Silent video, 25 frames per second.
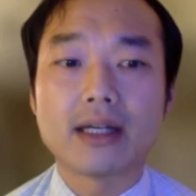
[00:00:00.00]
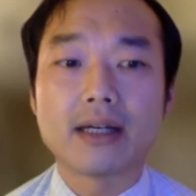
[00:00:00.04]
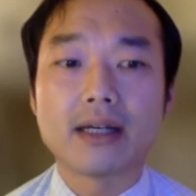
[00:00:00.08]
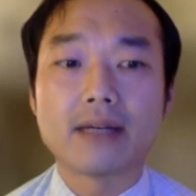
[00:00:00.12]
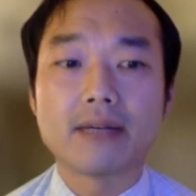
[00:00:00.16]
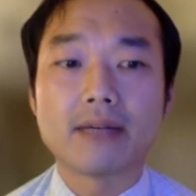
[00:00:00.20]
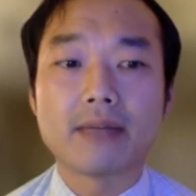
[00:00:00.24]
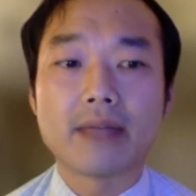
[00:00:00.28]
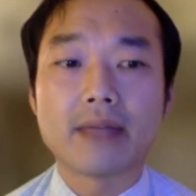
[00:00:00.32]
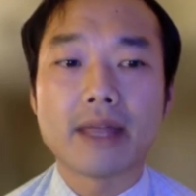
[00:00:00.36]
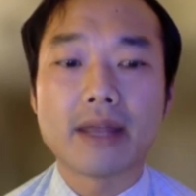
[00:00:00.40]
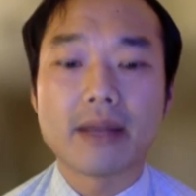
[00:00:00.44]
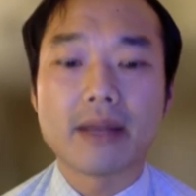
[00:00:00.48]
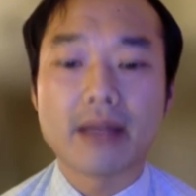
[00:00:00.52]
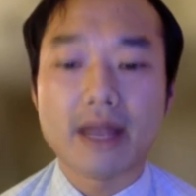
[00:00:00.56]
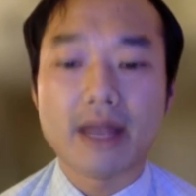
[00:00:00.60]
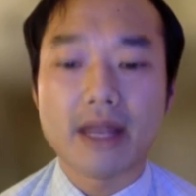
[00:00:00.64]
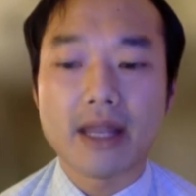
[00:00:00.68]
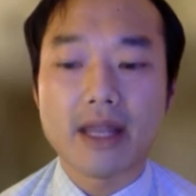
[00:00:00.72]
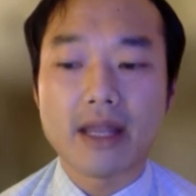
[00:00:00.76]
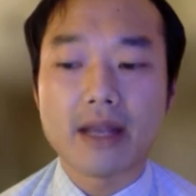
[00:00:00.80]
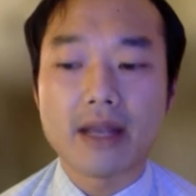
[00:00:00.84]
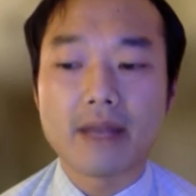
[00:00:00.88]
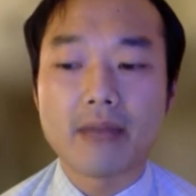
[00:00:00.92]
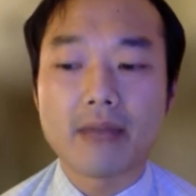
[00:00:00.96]
and
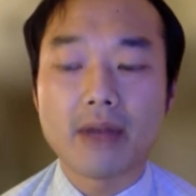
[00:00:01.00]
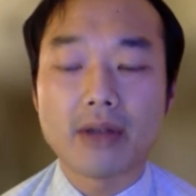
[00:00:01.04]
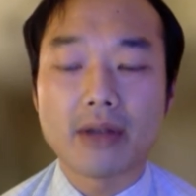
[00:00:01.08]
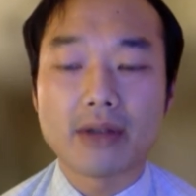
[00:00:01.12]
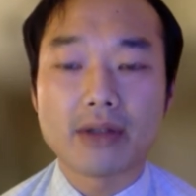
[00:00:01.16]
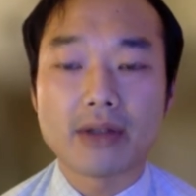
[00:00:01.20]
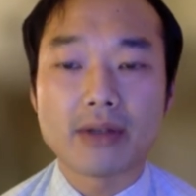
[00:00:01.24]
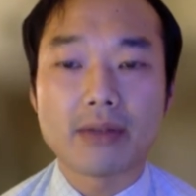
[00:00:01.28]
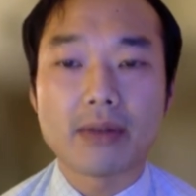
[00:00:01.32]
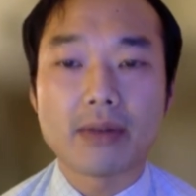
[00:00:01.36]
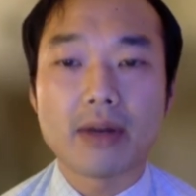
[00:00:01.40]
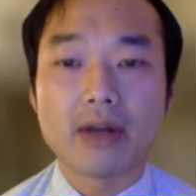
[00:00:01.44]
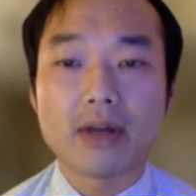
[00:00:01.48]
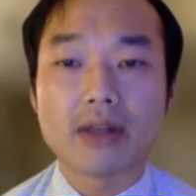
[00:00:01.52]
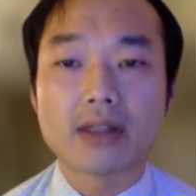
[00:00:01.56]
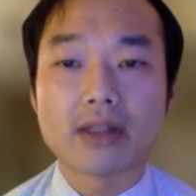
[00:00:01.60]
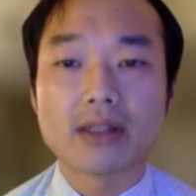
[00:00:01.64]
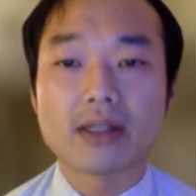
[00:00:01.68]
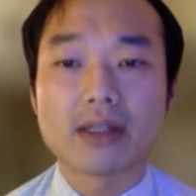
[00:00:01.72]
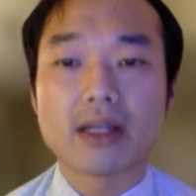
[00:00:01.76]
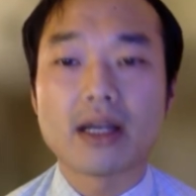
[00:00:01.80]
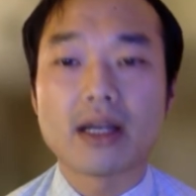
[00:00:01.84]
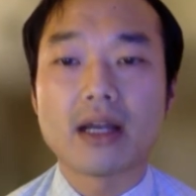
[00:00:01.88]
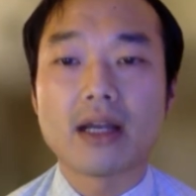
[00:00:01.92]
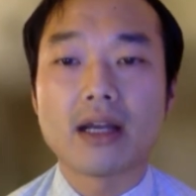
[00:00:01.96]
then also parts
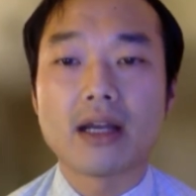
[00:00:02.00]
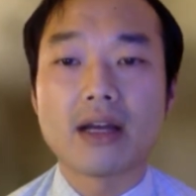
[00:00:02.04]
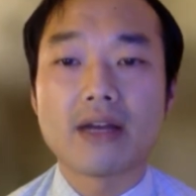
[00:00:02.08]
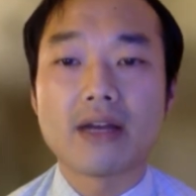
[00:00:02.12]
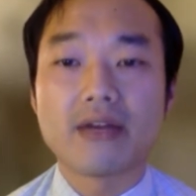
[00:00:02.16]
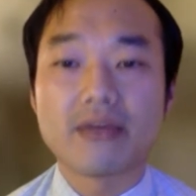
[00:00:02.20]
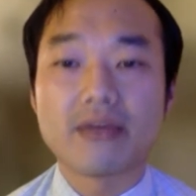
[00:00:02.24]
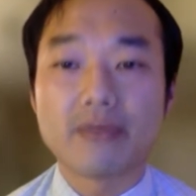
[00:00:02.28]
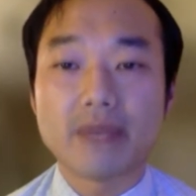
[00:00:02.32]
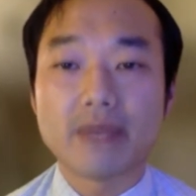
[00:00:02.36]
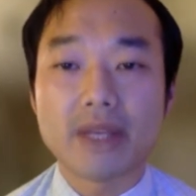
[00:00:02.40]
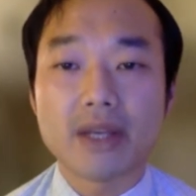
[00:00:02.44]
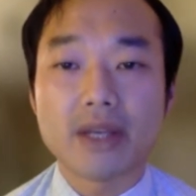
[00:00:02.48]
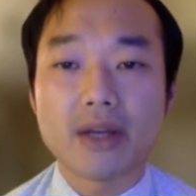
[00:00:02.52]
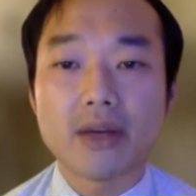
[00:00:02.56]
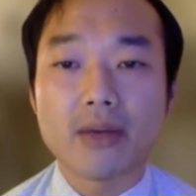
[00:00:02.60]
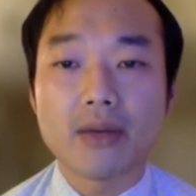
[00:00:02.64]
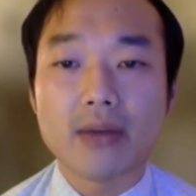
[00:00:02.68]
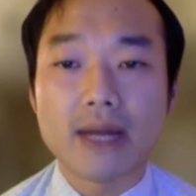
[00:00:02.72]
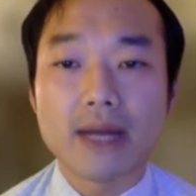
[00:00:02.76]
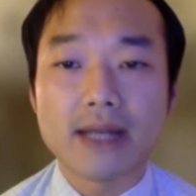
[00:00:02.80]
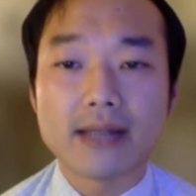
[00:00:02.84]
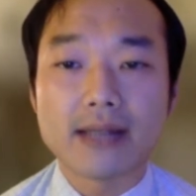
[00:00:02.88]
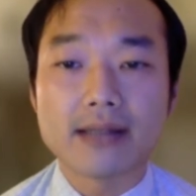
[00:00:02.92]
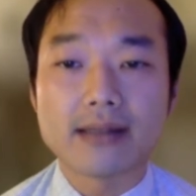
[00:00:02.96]
of Pico
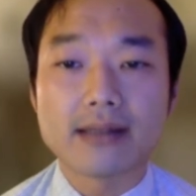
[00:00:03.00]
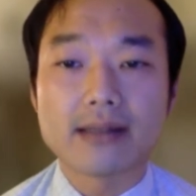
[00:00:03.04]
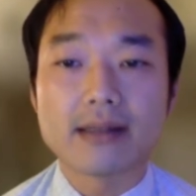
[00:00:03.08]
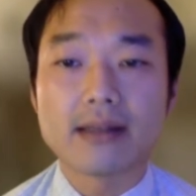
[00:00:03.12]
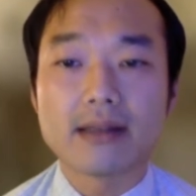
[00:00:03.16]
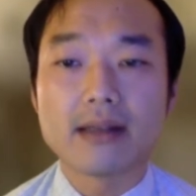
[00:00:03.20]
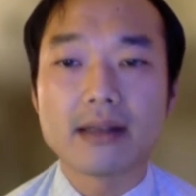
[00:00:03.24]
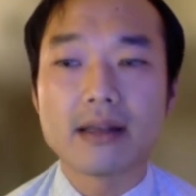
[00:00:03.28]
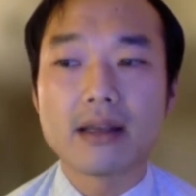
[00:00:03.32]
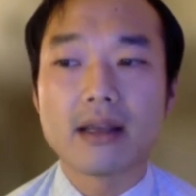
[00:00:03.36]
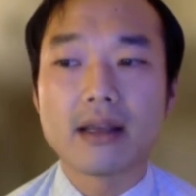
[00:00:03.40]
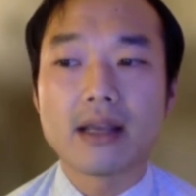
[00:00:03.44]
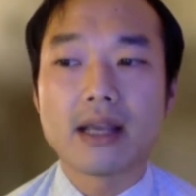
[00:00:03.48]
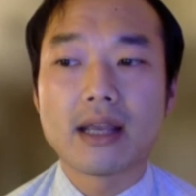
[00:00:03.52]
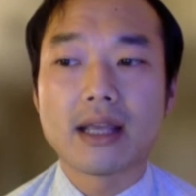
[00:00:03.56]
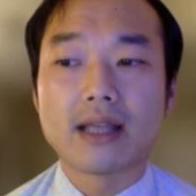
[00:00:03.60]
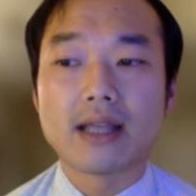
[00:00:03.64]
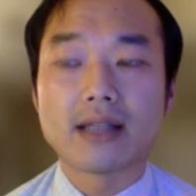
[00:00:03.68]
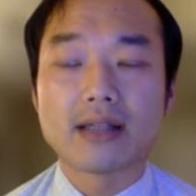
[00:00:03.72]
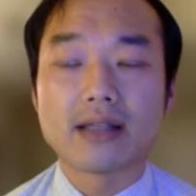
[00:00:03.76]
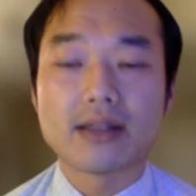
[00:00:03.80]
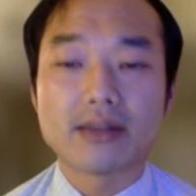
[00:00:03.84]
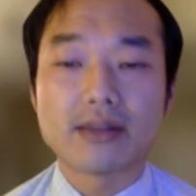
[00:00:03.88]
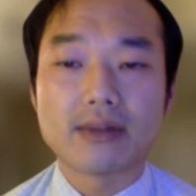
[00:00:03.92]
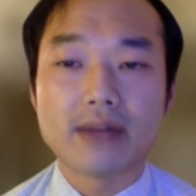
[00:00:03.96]
West
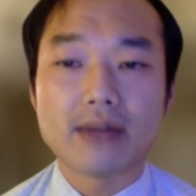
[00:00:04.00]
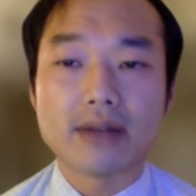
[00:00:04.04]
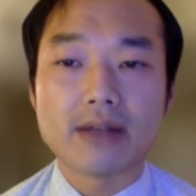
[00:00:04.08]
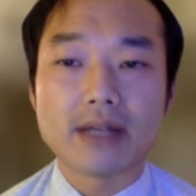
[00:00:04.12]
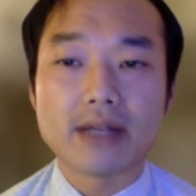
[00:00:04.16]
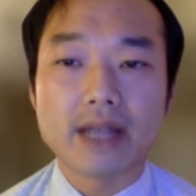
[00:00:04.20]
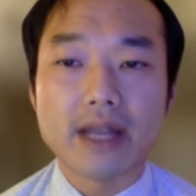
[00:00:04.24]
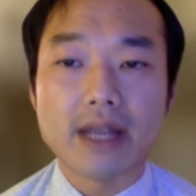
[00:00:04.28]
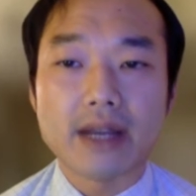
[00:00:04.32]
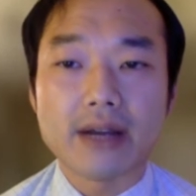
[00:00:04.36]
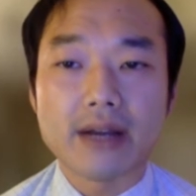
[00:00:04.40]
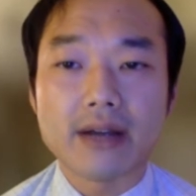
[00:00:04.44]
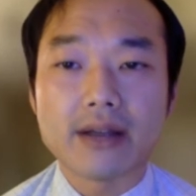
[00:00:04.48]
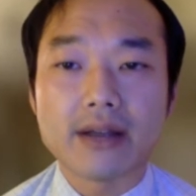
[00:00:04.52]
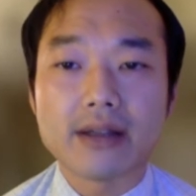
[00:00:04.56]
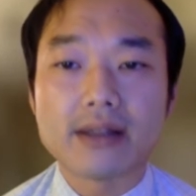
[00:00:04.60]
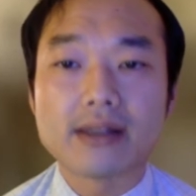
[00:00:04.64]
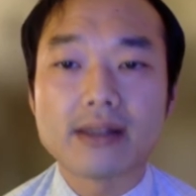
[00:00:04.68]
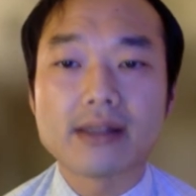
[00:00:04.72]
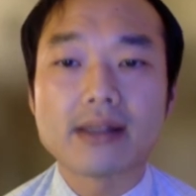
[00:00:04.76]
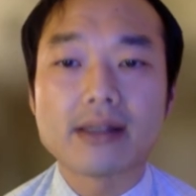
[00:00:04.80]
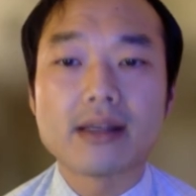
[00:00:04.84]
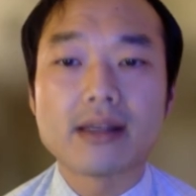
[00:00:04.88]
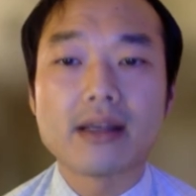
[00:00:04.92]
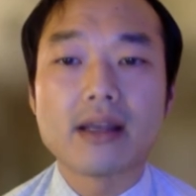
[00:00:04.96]
and surrounding
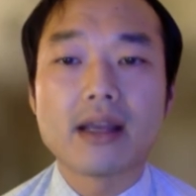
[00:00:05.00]
areas.